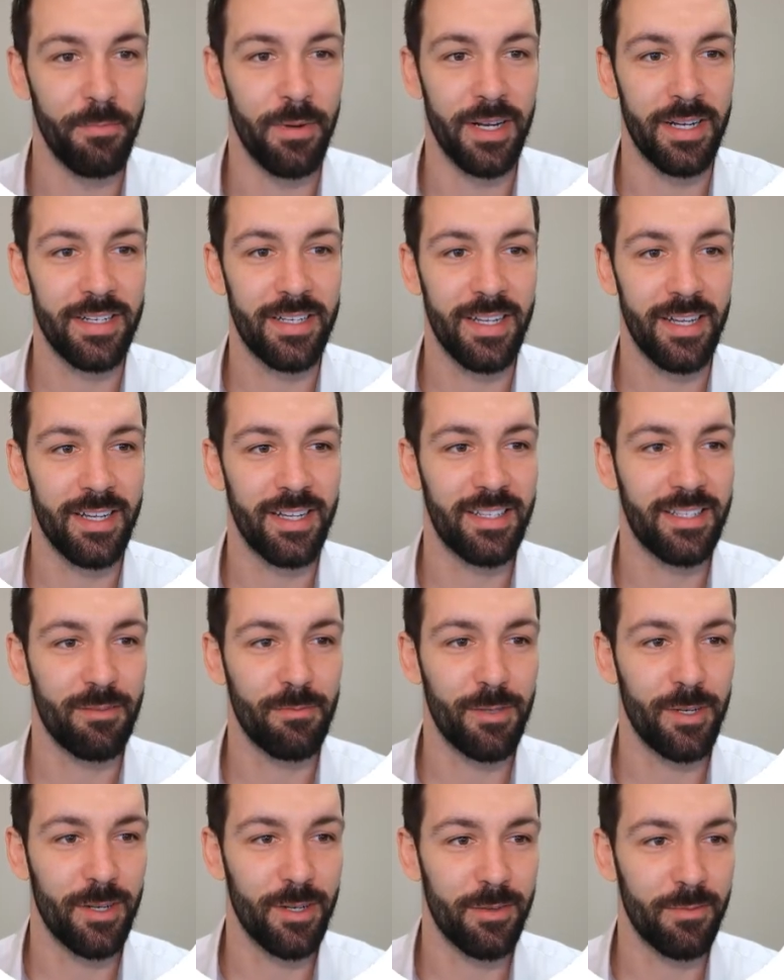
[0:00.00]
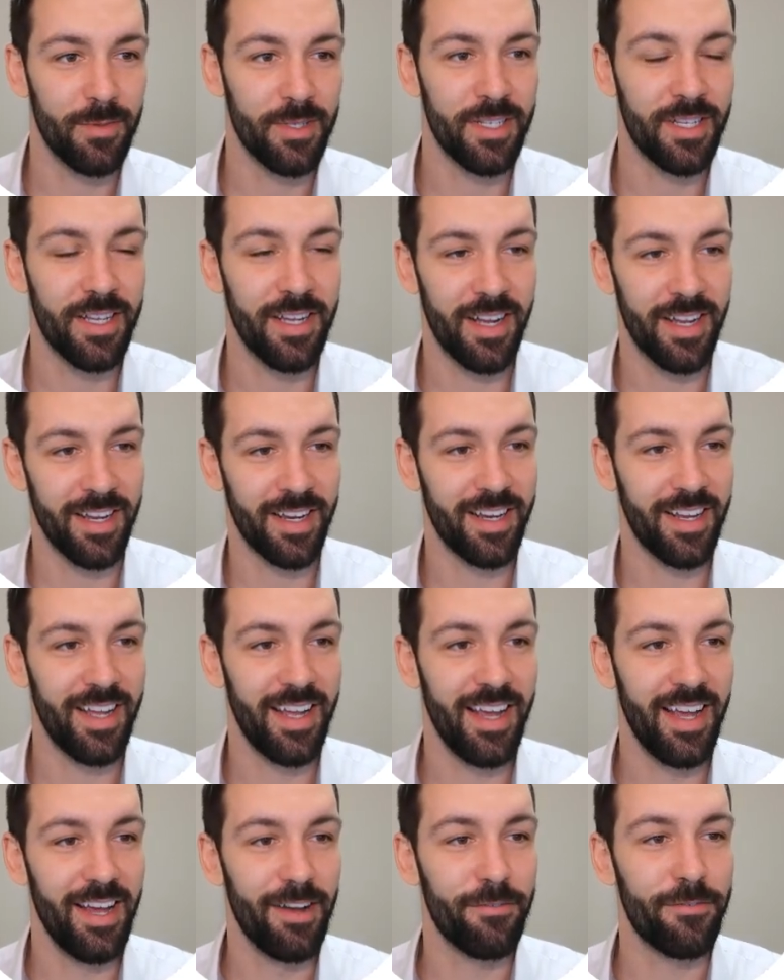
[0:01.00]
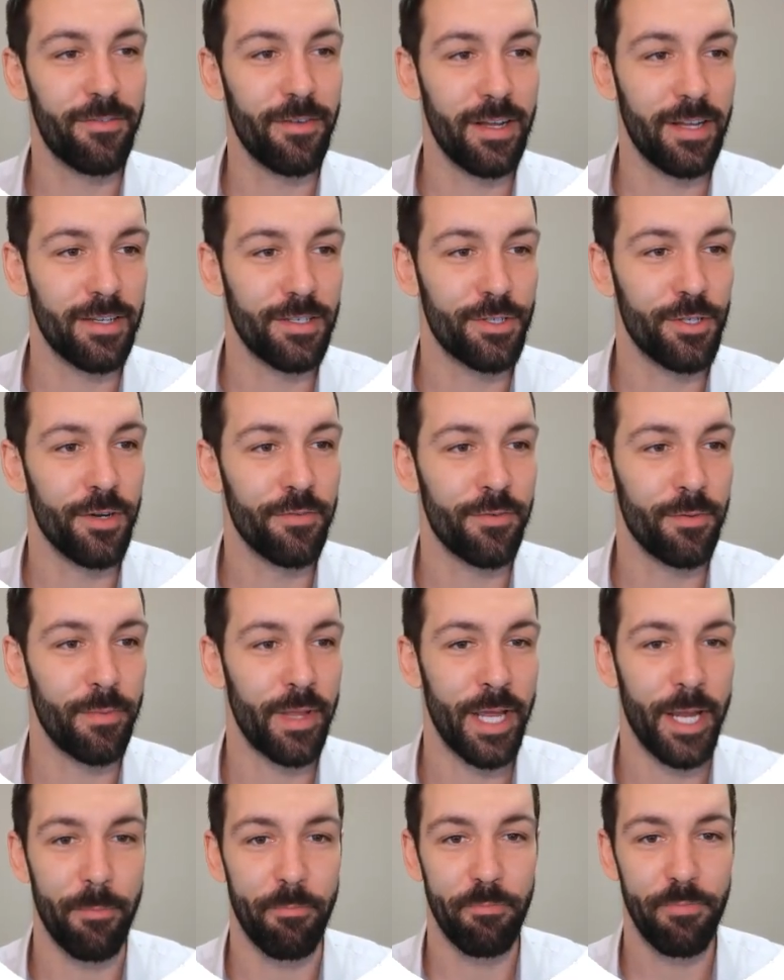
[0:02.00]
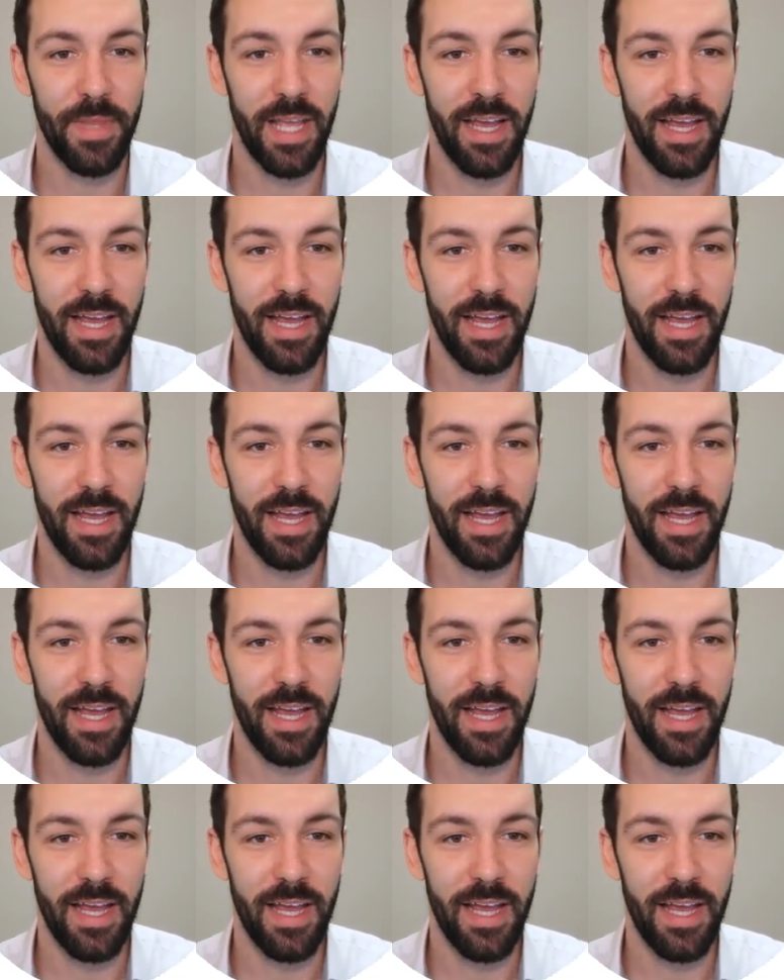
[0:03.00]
But sometimes I shoot from the hip.